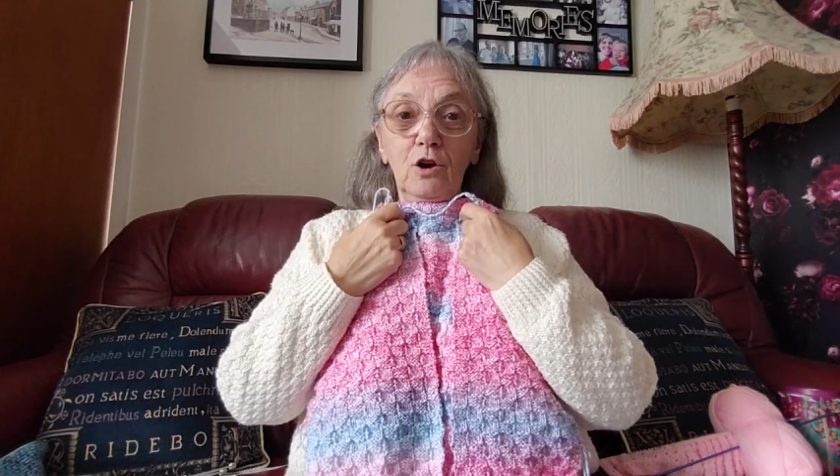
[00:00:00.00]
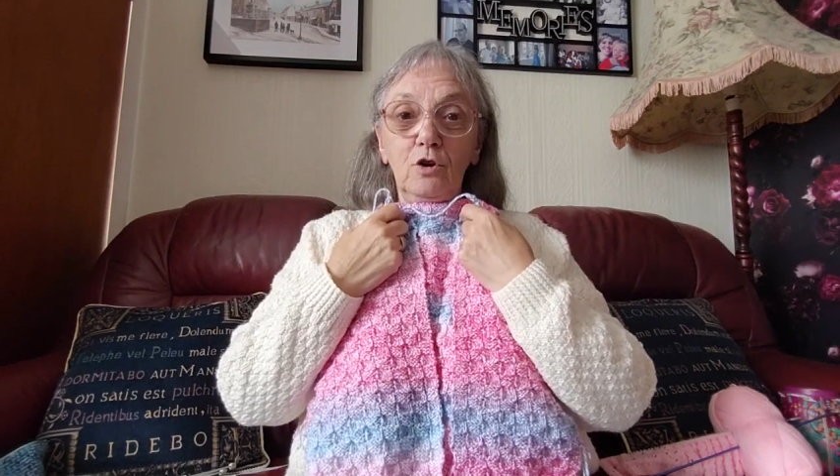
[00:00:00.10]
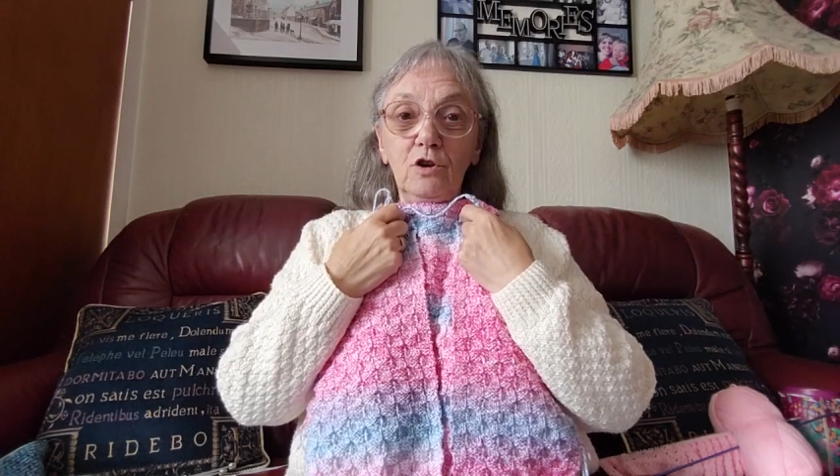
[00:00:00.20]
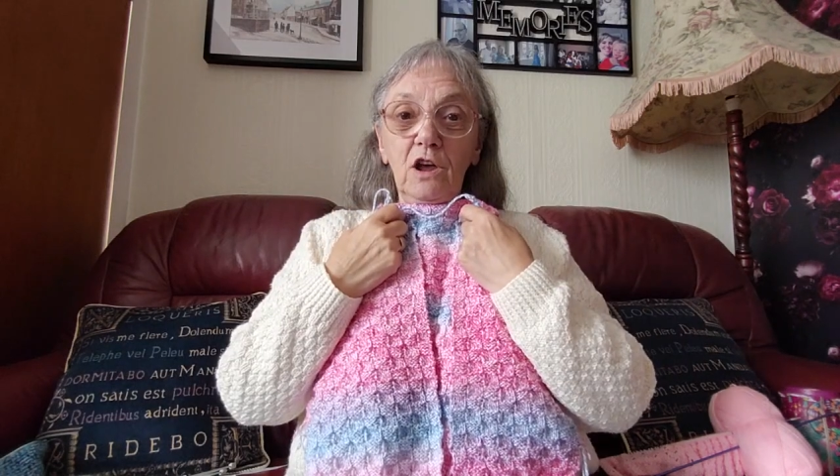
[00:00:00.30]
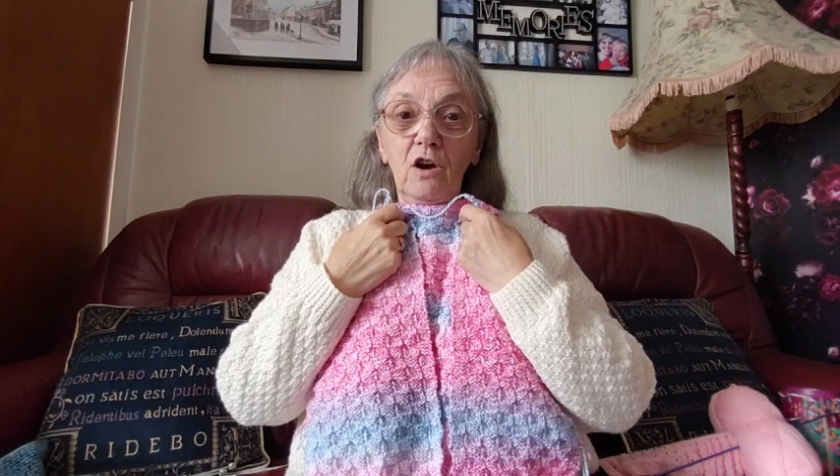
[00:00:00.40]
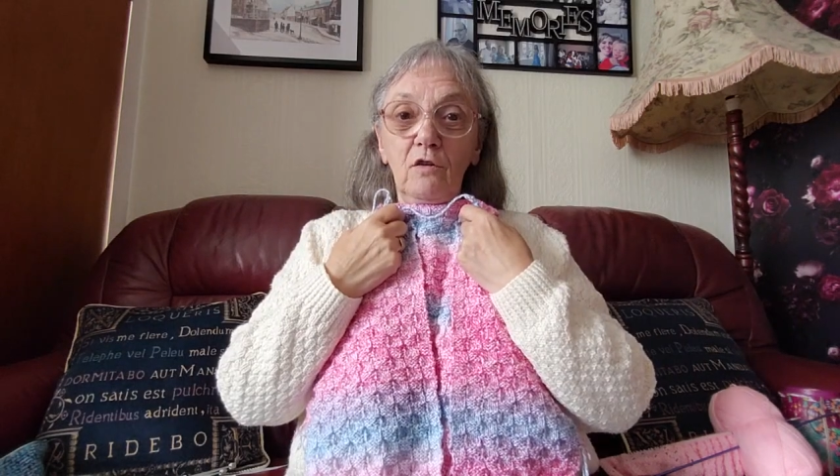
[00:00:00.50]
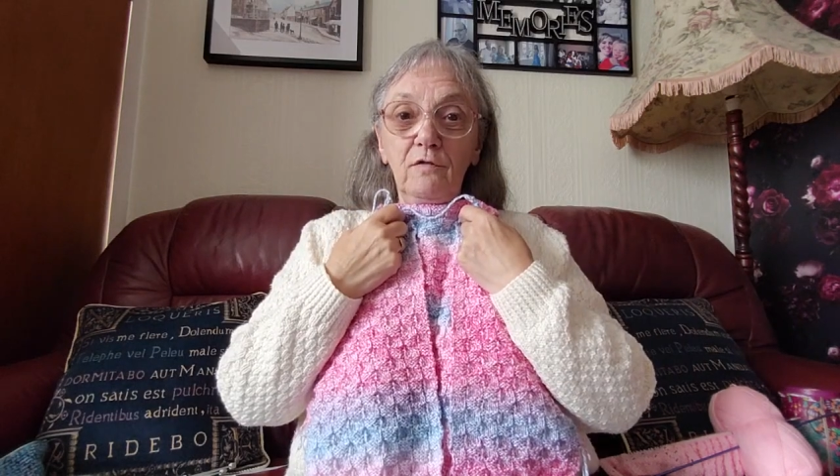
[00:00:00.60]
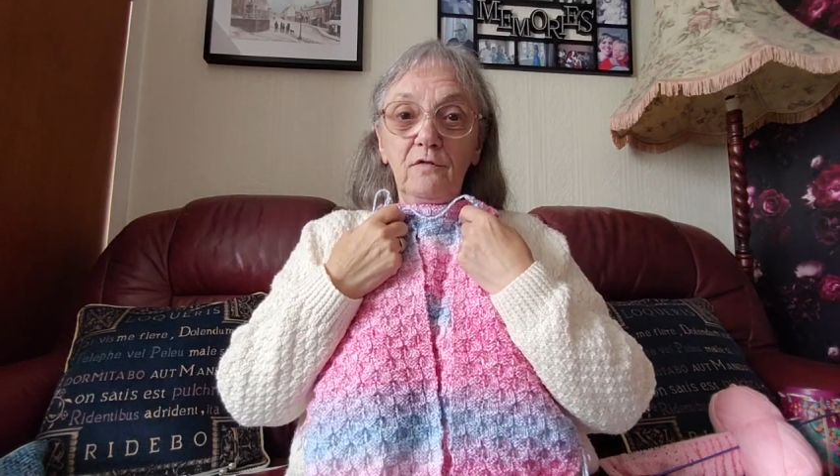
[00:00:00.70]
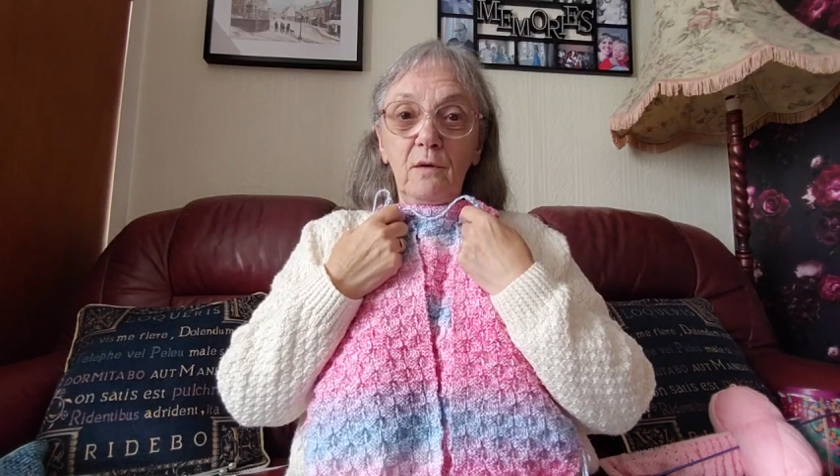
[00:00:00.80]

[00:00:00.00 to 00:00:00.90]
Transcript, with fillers: cutting off